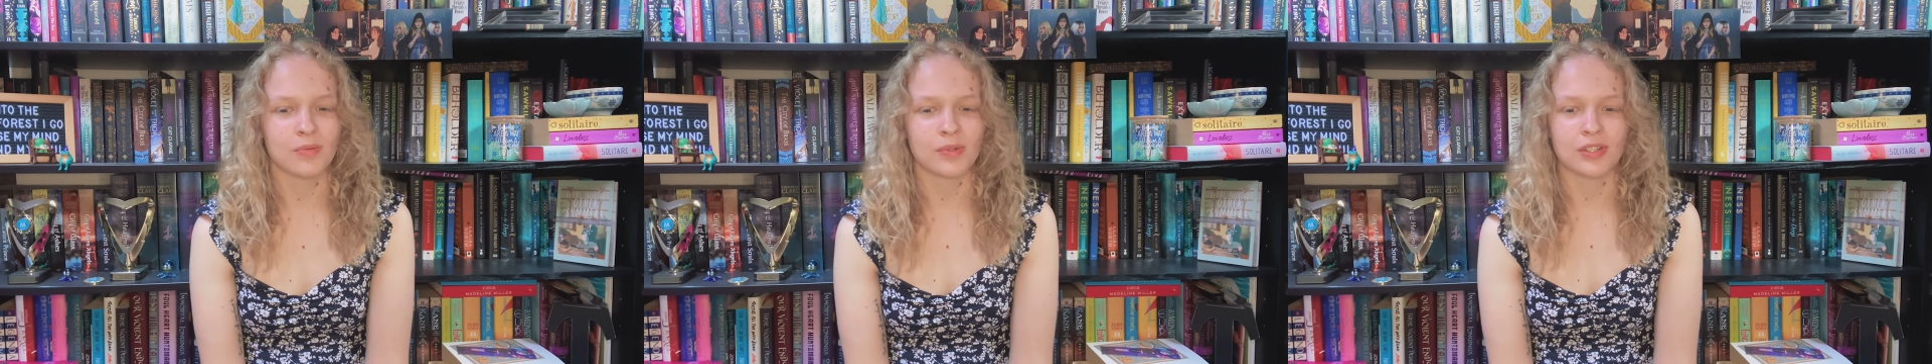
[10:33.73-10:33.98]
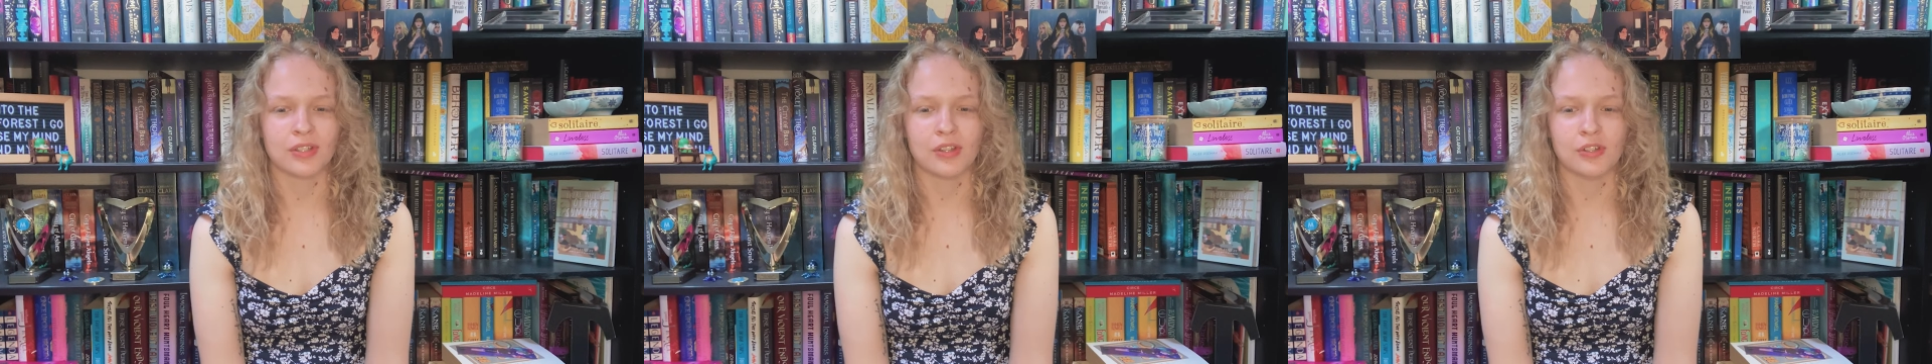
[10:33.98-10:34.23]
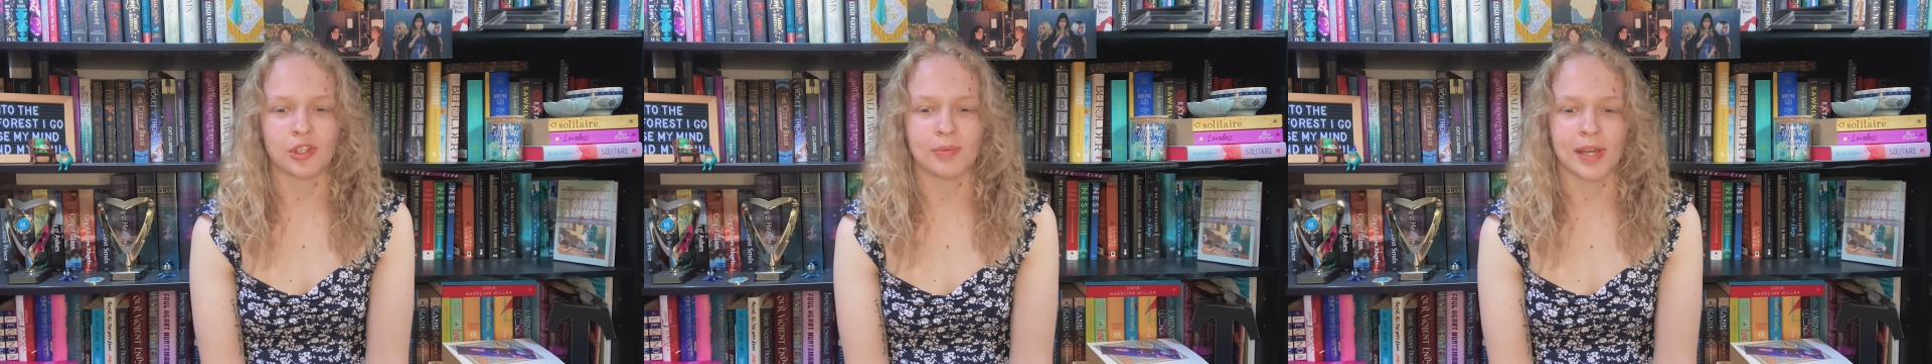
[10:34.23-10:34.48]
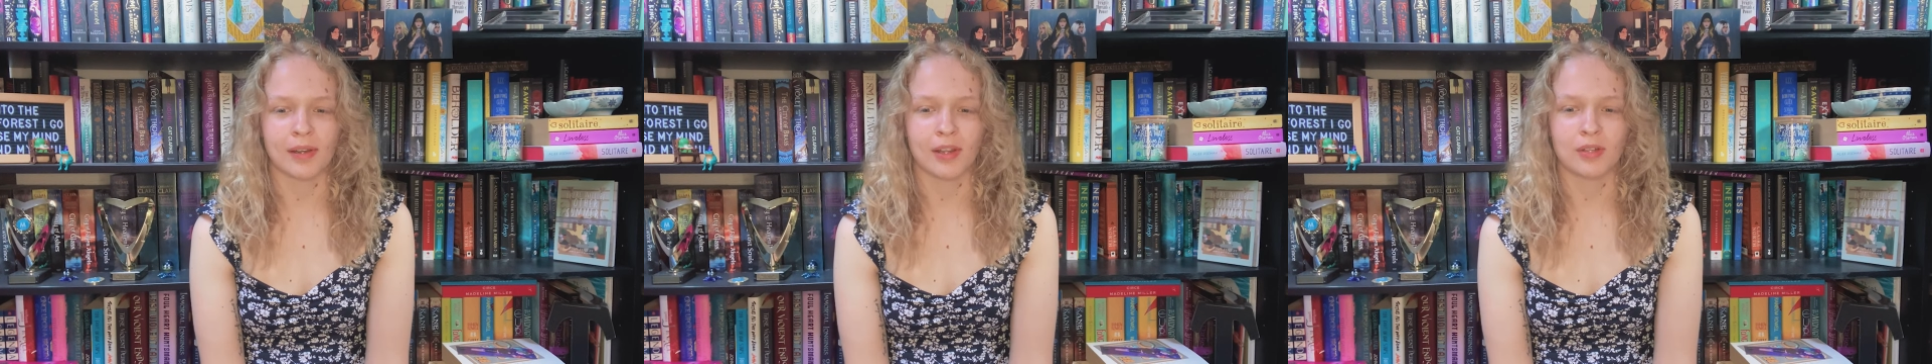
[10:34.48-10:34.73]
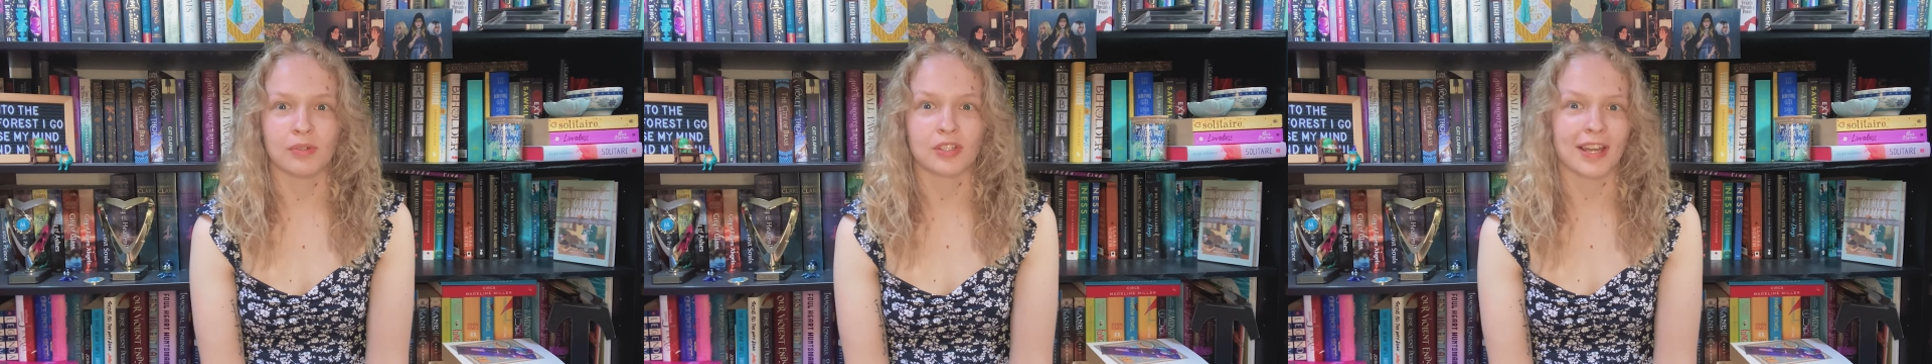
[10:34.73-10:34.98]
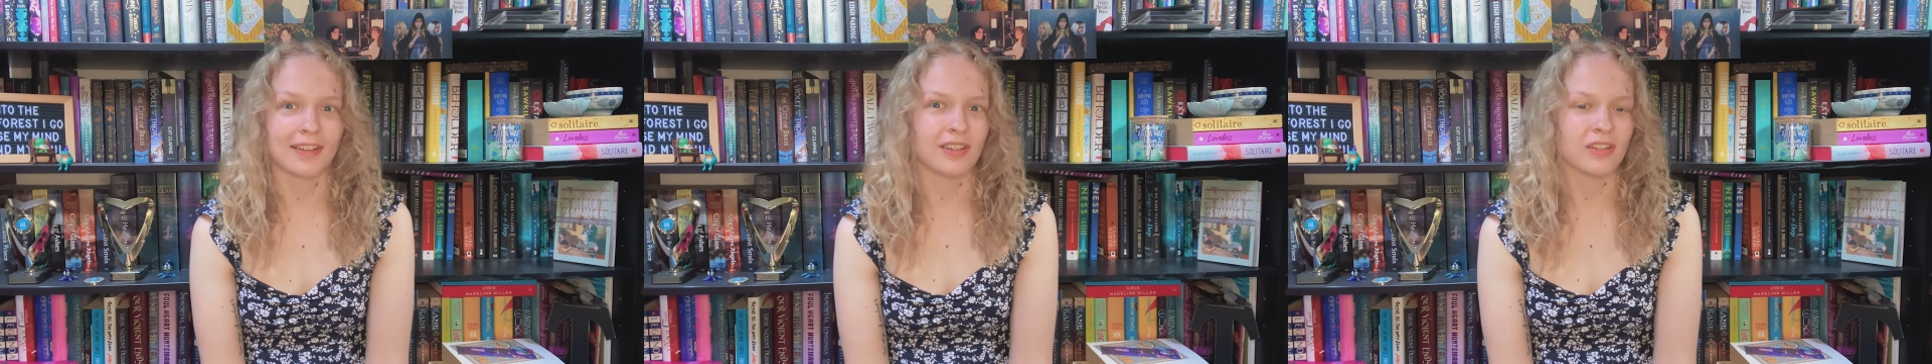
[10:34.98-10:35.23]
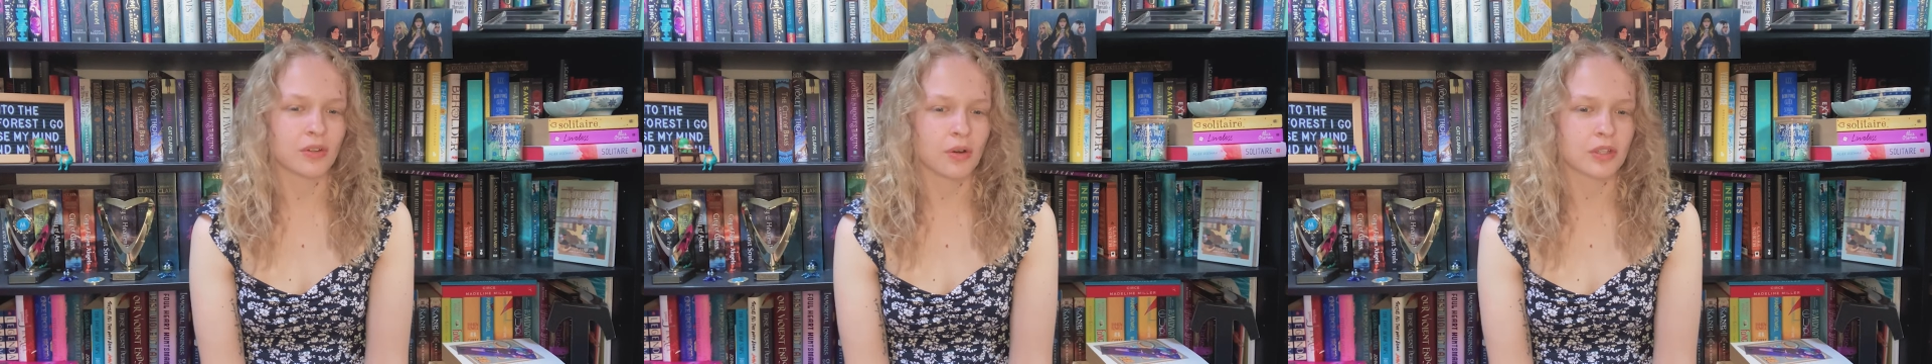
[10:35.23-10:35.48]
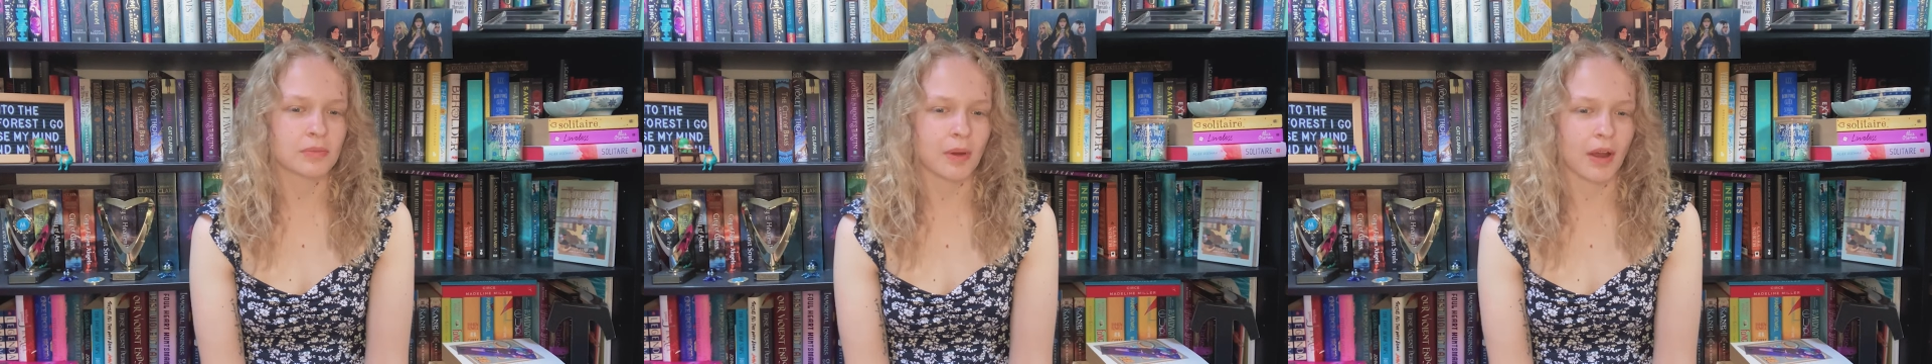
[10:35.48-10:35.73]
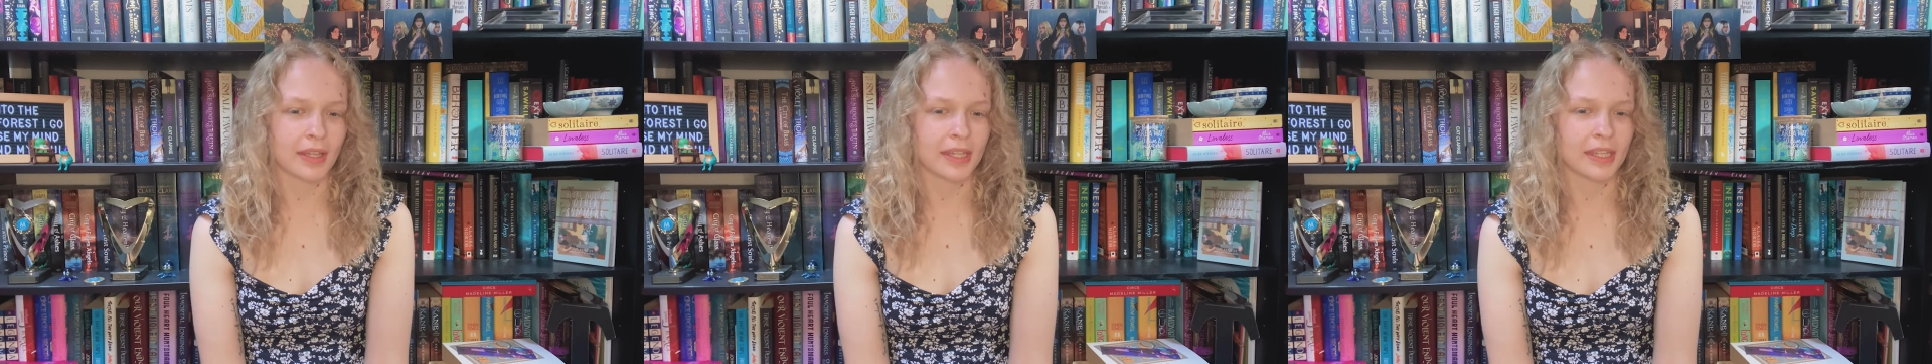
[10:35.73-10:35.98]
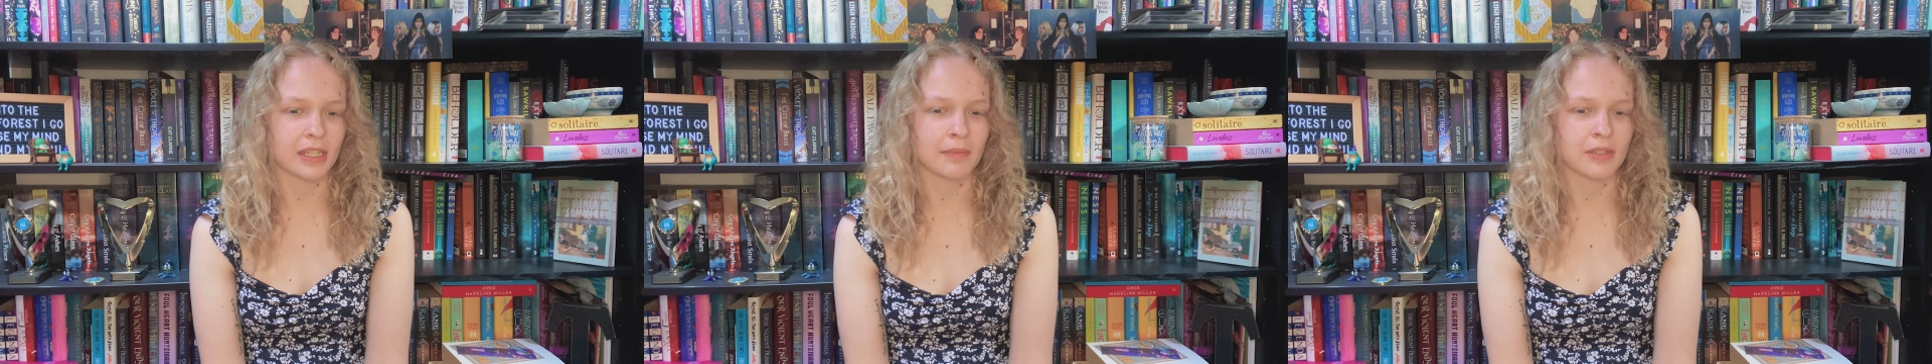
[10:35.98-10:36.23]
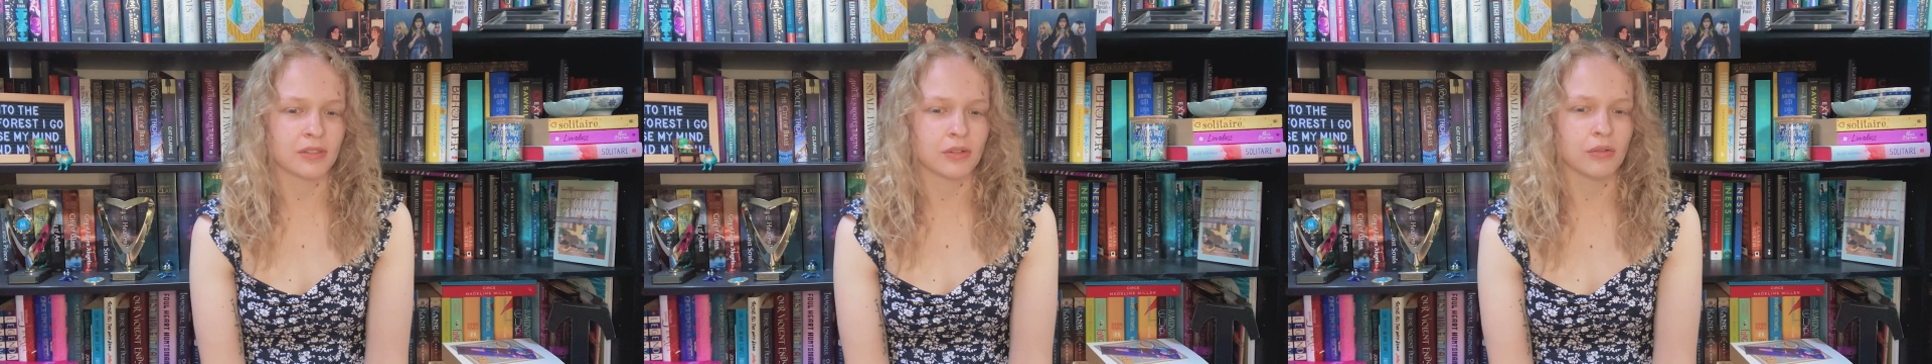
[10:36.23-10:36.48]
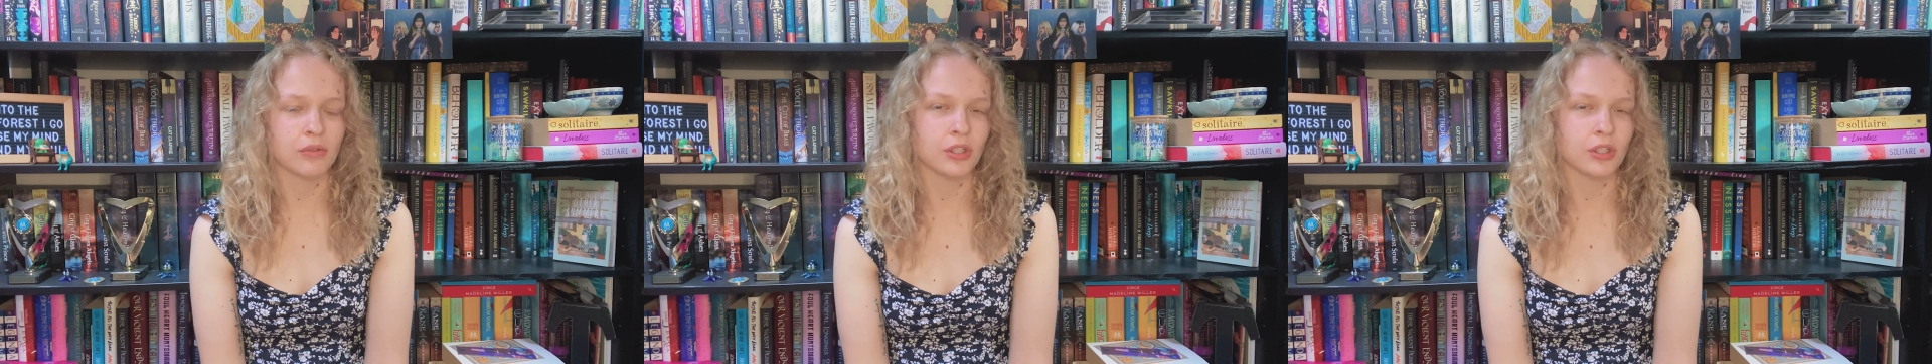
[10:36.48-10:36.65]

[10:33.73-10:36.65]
was a YouTube download which had the dogs barking in the middle,